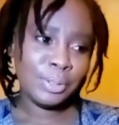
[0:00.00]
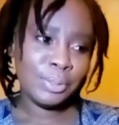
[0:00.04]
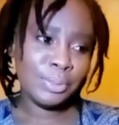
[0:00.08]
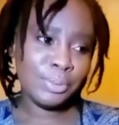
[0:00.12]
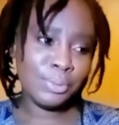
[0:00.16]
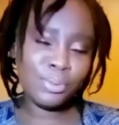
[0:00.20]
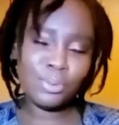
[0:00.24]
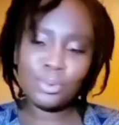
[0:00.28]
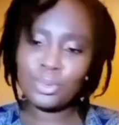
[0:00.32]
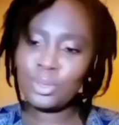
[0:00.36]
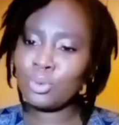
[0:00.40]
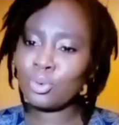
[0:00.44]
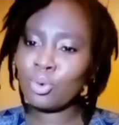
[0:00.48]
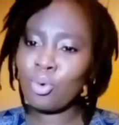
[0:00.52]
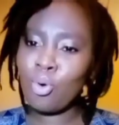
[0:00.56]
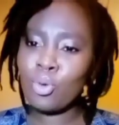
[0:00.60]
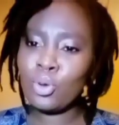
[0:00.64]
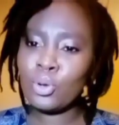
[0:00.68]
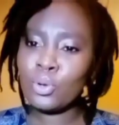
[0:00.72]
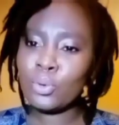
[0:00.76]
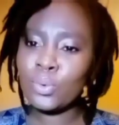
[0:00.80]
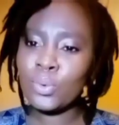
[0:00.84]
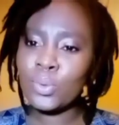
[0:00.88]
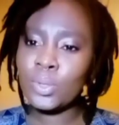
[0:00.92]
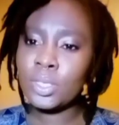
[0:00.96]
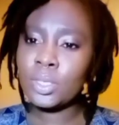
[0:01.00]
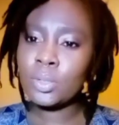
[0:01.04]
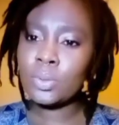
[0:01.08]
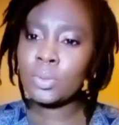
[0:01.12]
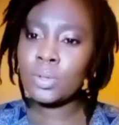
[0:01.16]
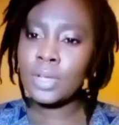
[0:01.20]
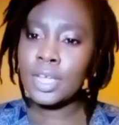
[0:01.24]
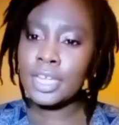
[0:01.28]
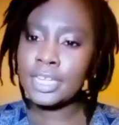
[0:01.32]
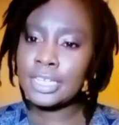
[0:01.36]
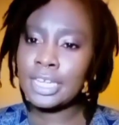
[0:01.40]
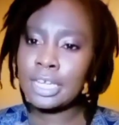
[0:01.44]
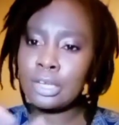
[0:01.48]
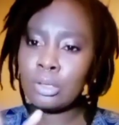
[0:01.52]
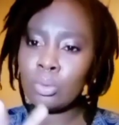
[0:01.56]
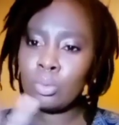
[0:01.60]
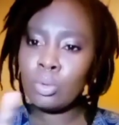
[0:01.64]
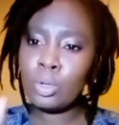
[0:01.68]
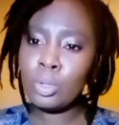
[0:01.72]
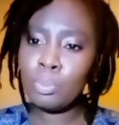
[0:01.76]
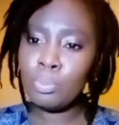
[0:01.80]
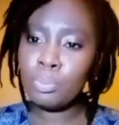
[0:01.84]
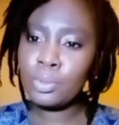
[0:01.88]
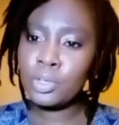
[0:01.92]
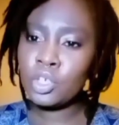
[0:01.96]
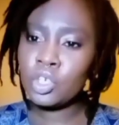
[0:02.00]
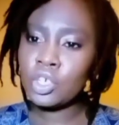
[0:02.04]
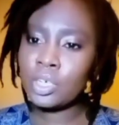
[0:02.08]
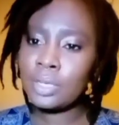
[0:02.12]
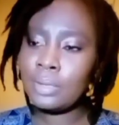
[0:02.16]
ukuthi uqonde ukuthi uyathanda ukuyimpintsha